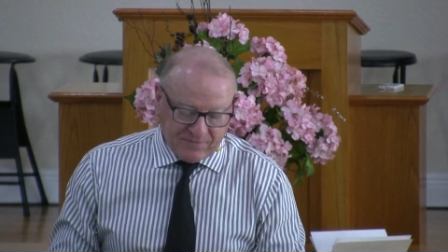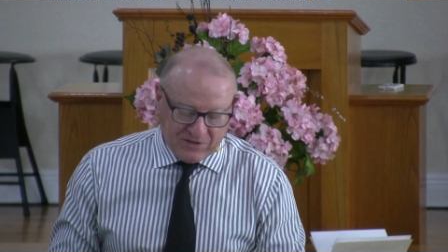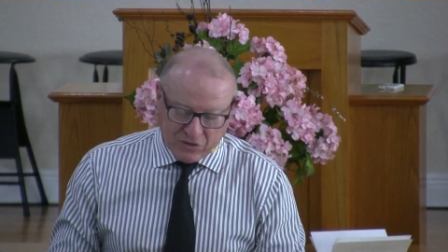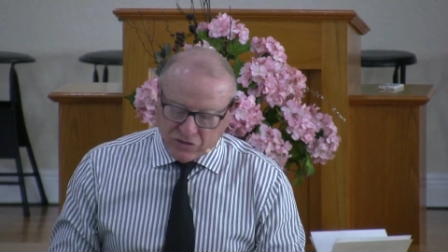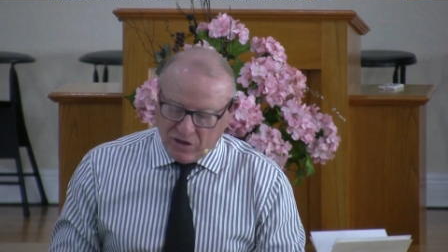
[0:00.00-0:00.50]

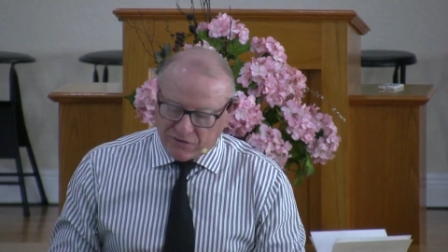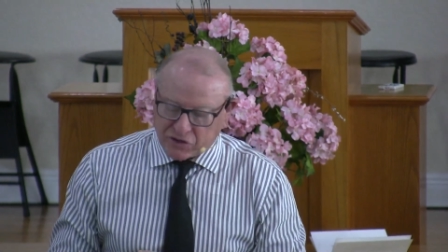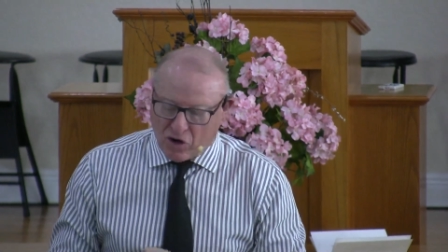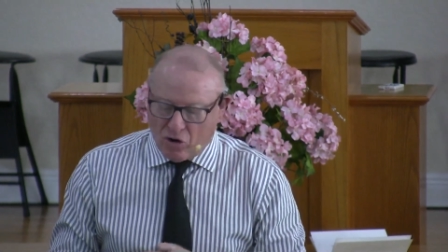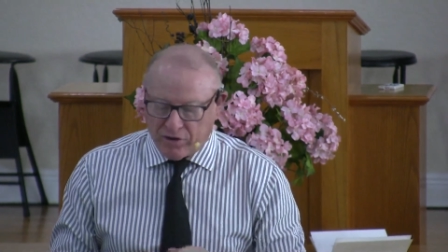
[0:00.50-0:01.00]
there's enough
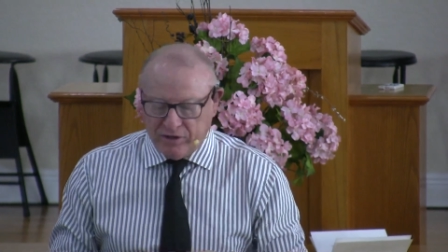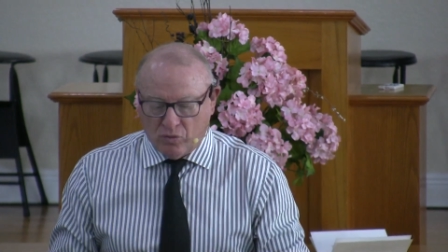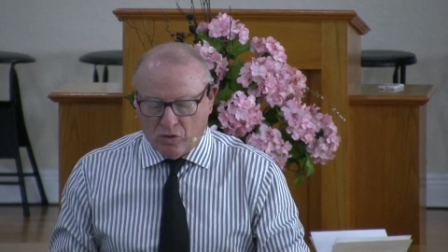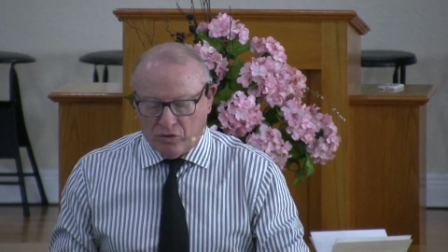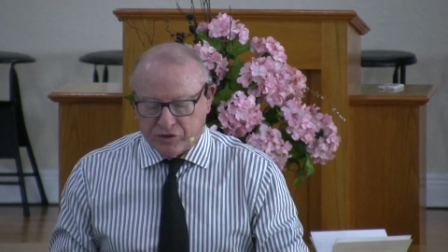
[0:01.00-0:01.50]
salt in the
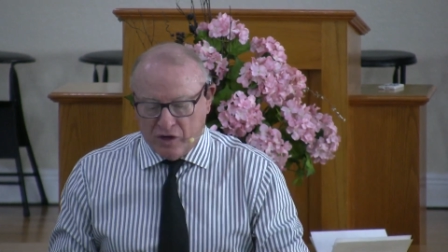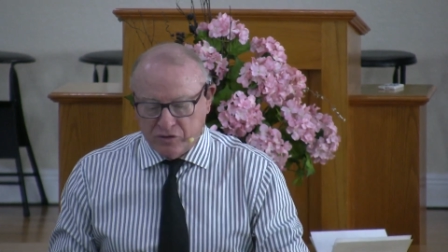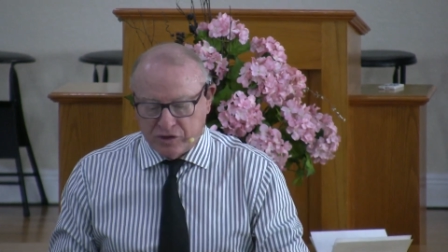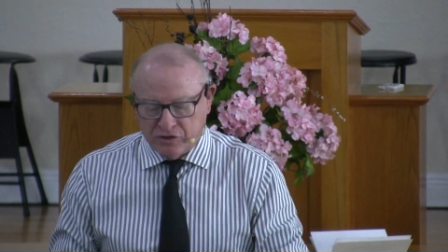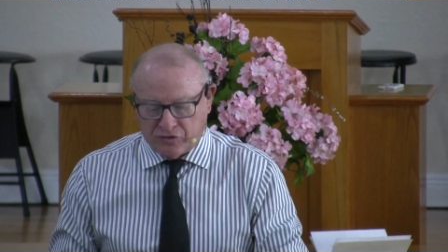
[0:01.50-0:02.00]
world's
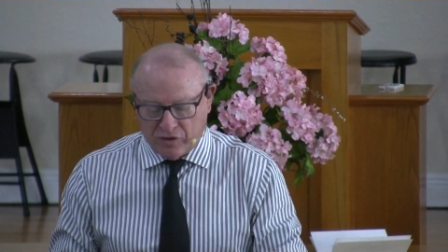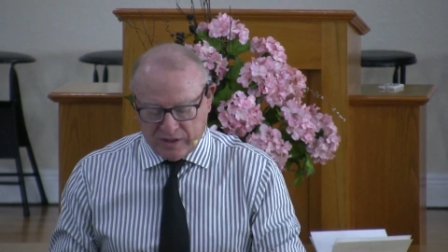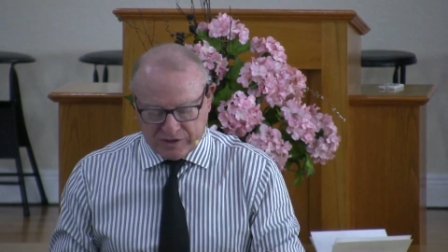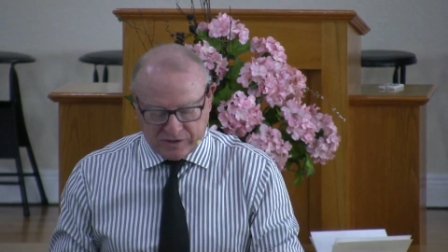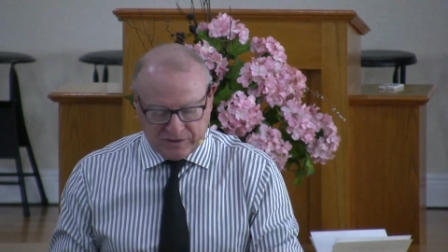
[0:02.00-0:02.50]
oceans, for
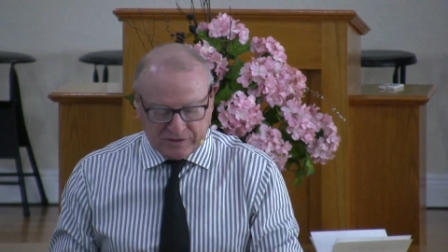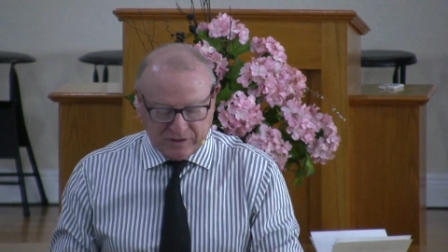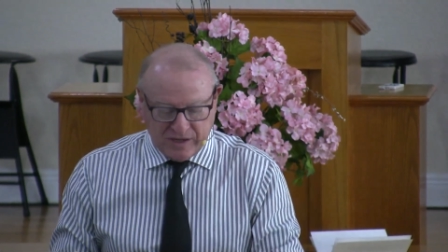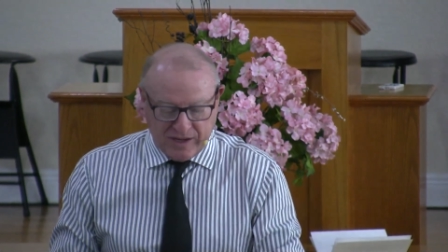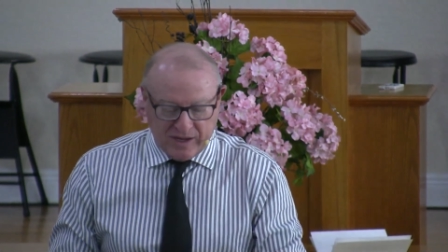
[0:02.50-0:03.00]
instance.
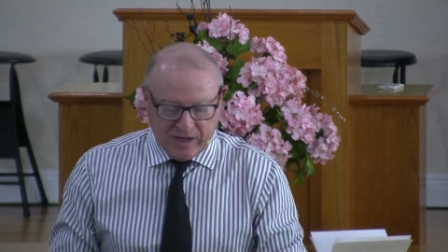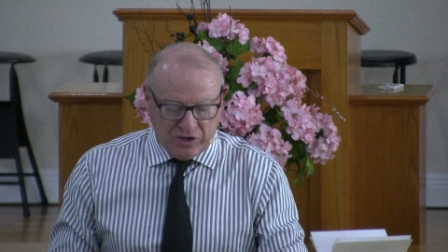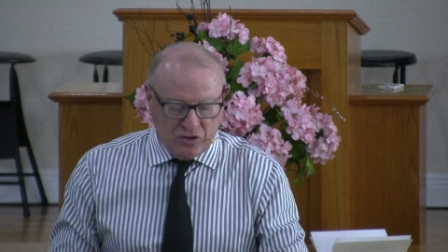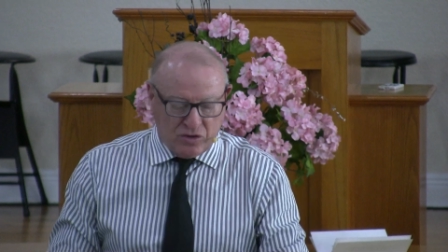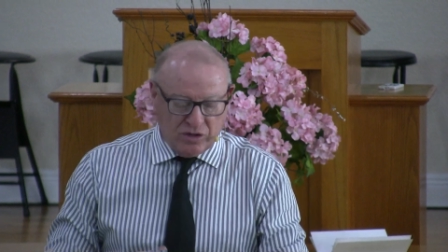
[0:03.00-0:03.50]

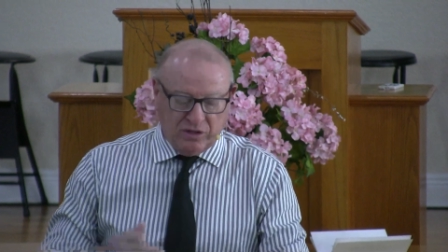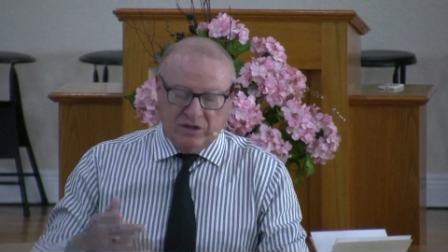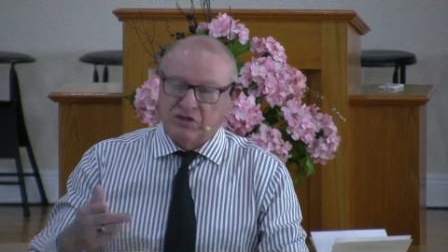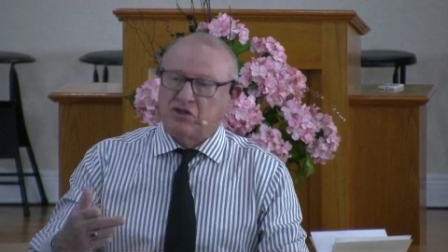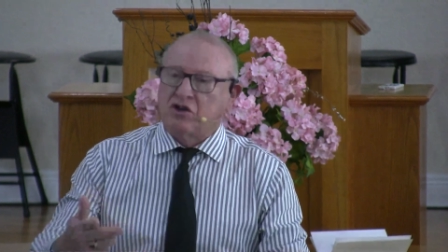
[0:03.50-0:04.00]
You could
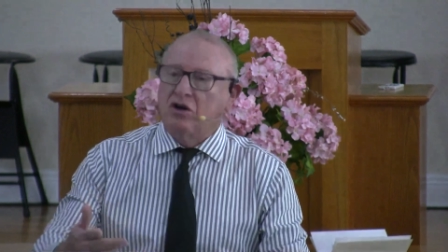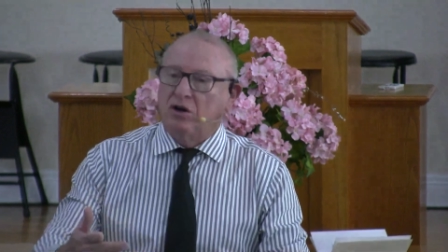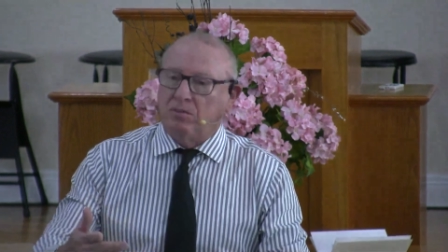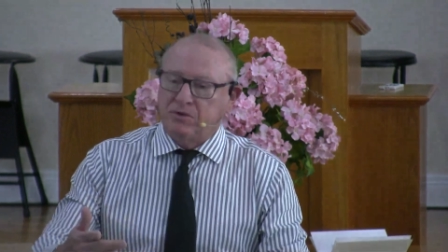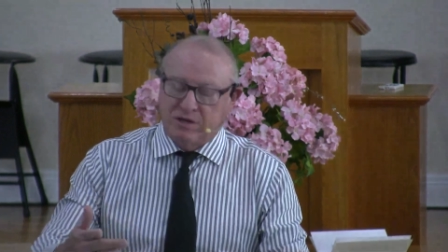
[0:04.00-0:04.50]

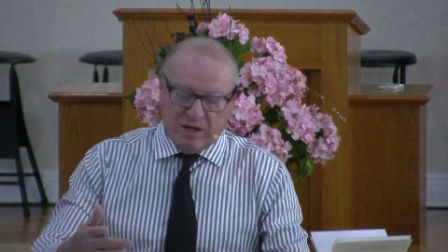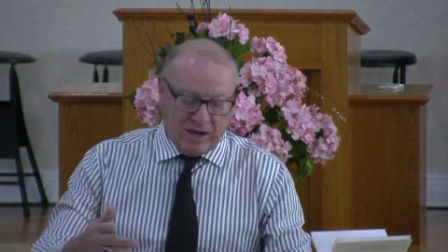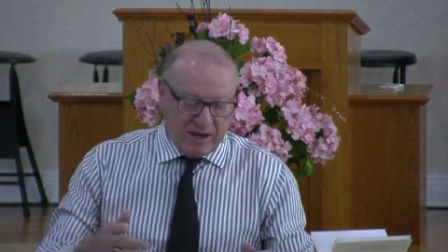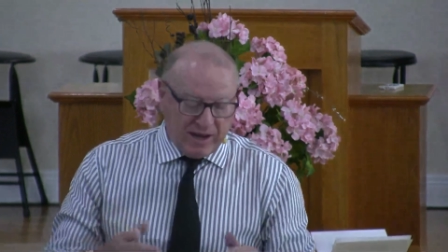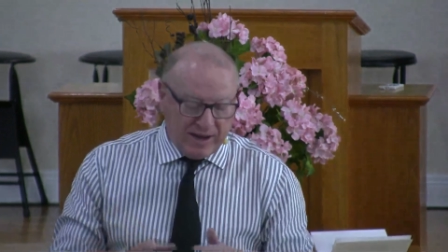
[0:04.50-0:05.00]
sculpt
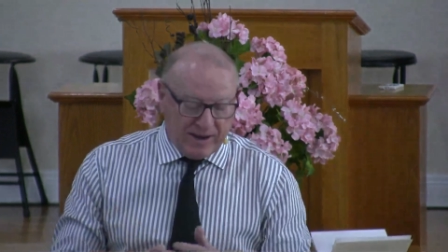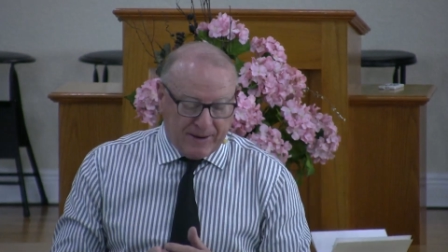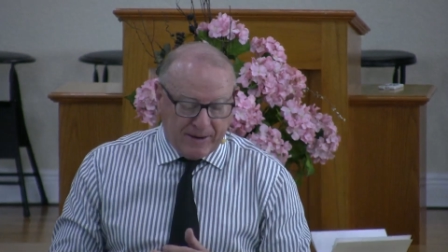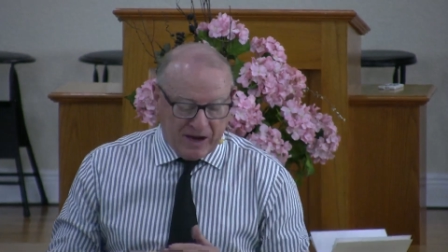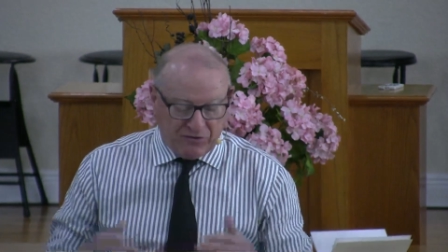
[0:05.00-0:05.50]

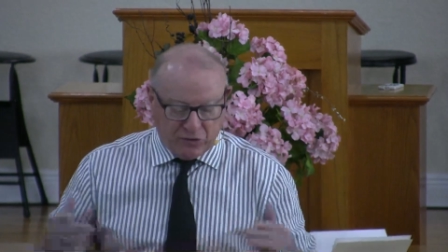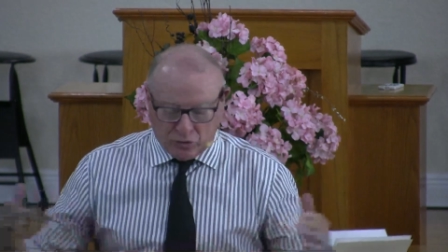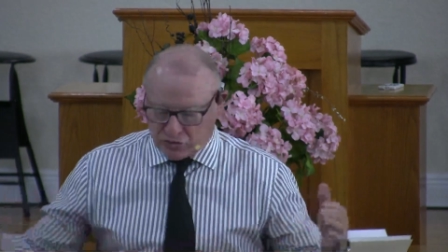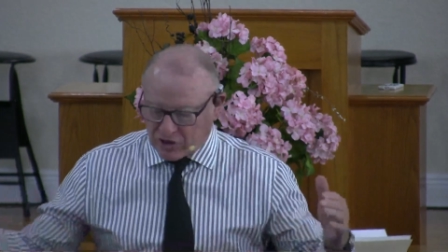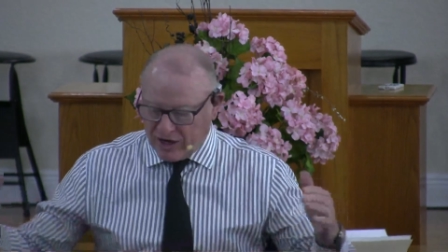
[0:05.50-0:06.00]
uh, a
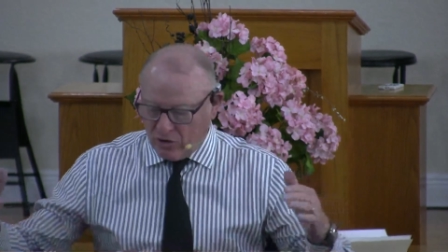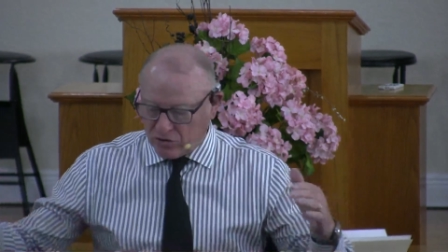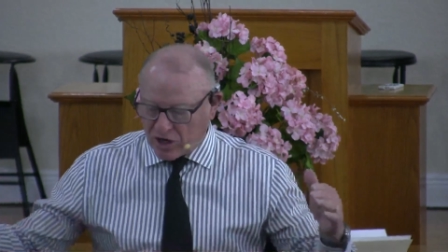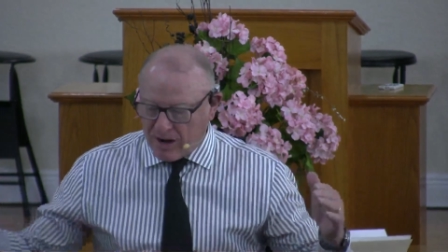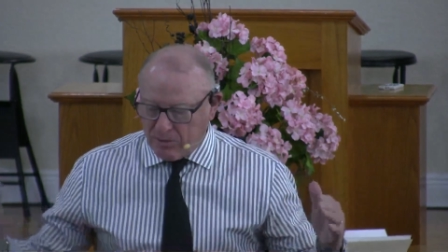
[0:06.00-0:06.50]
full scale
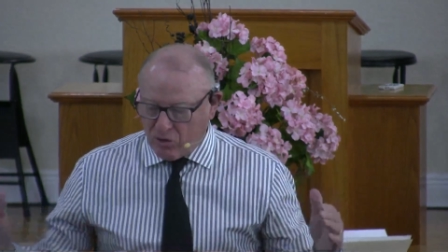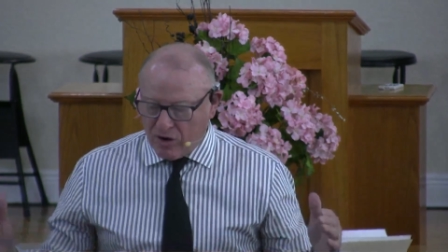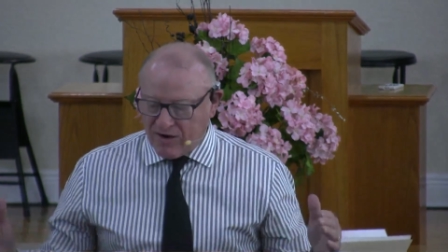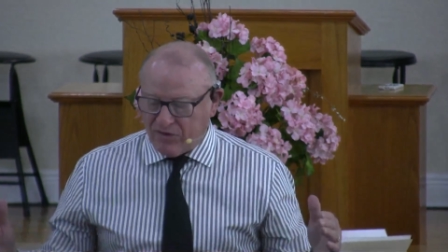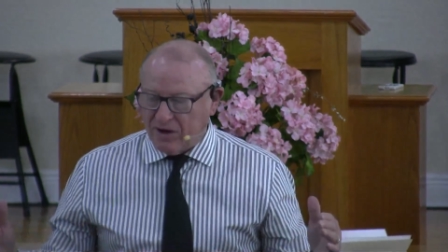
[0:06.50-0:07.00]

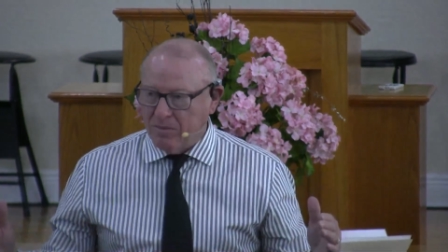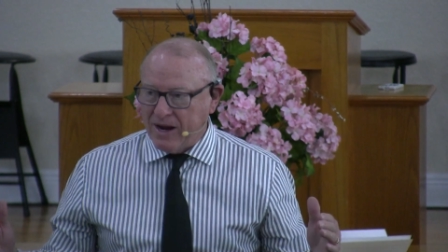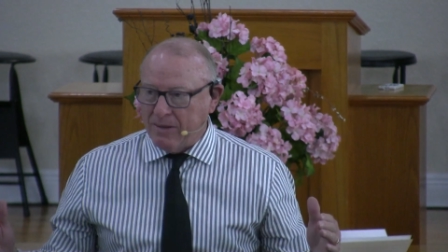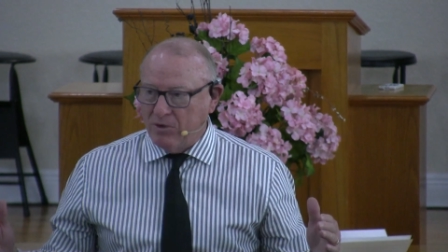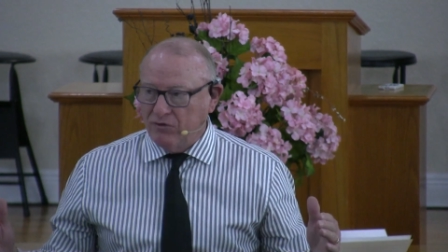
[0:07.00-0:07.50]
topographic
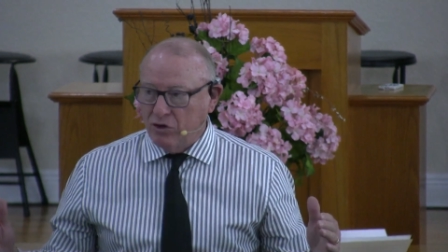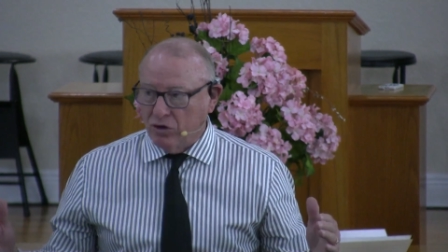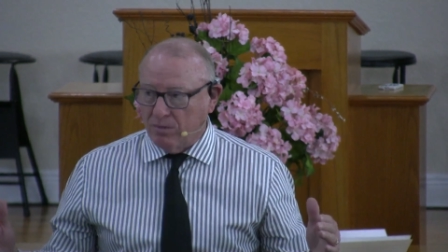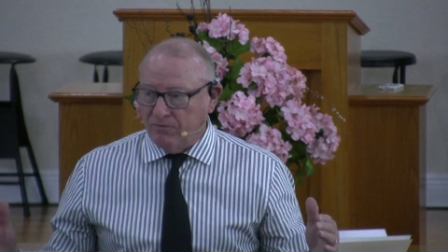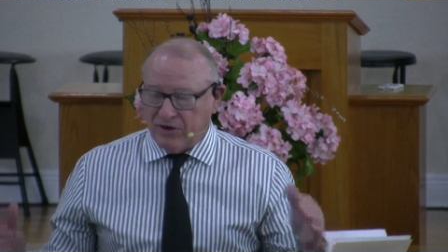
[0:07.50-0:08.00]
map of
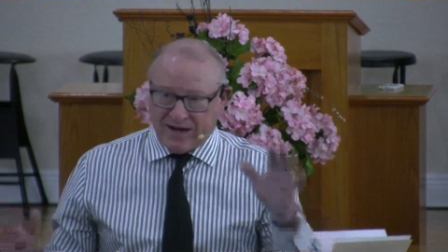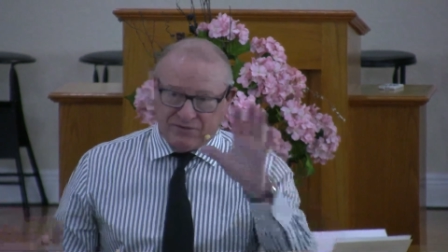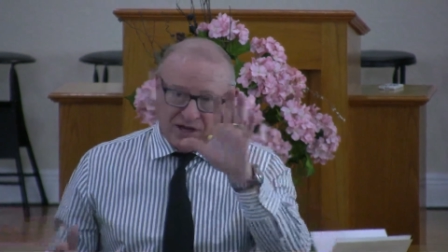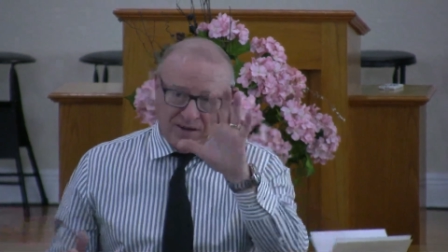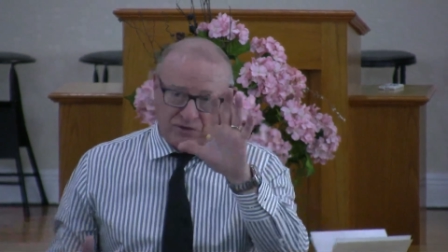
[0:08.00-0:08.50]
Europe
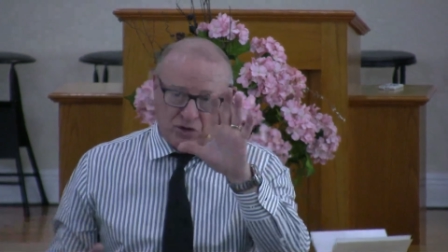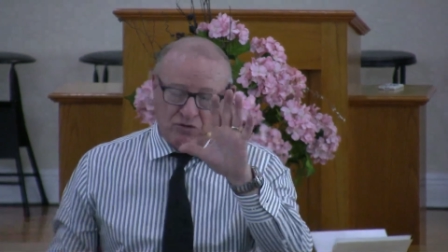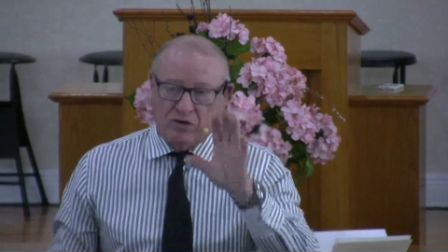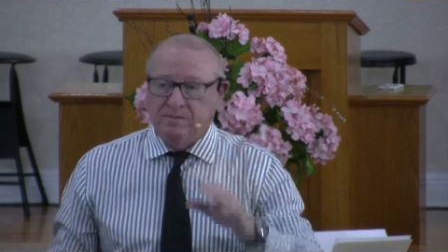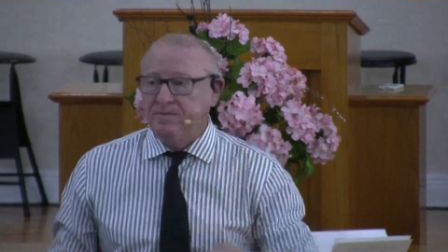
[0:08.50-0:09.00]
five times over.